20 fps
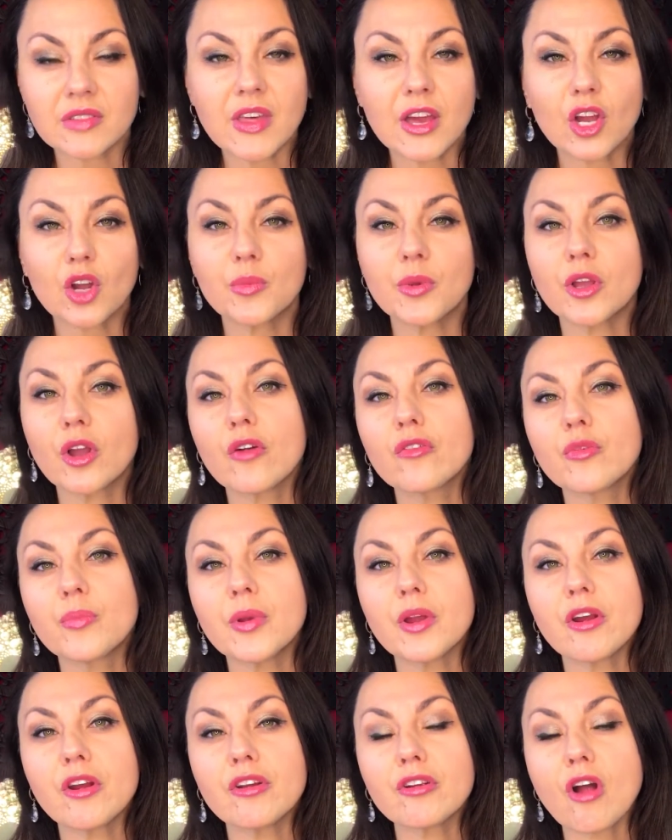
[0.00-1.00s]
and that could be over the
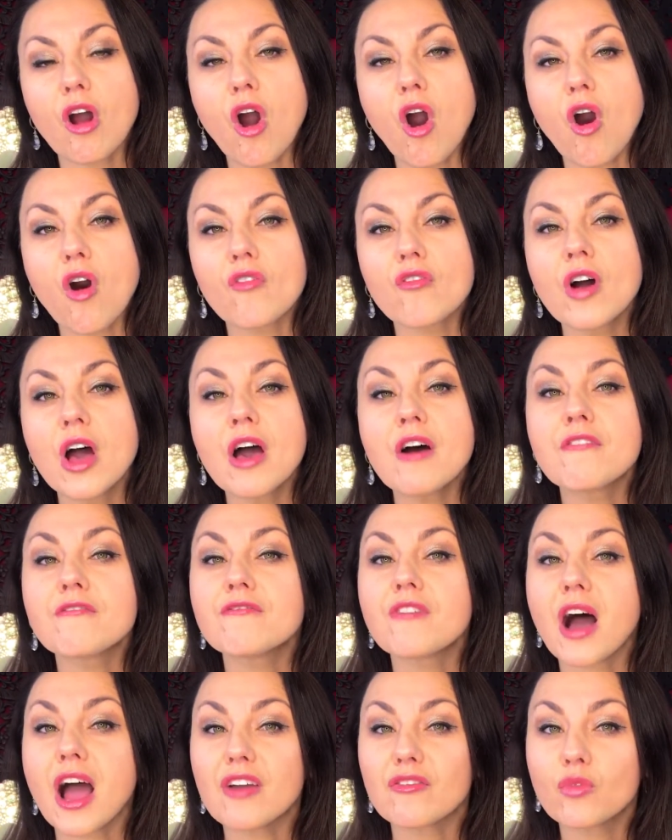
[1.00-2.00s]
period of
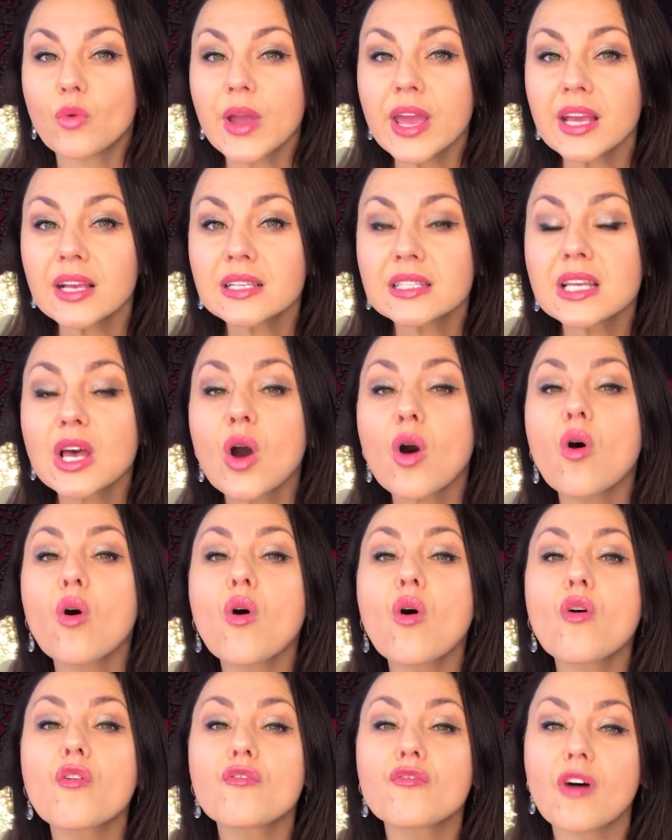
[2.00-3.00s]
5 weeks
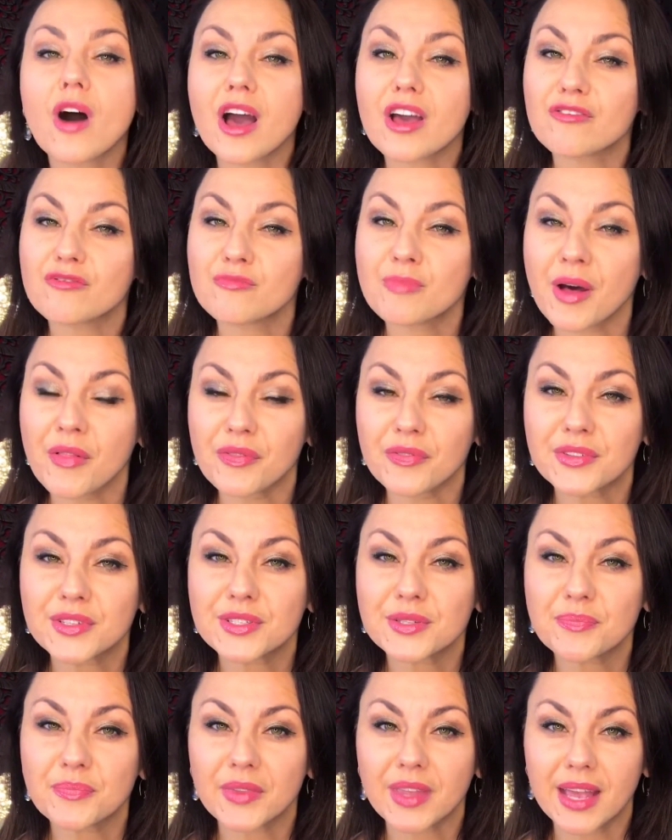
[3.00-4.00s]
or 5 months.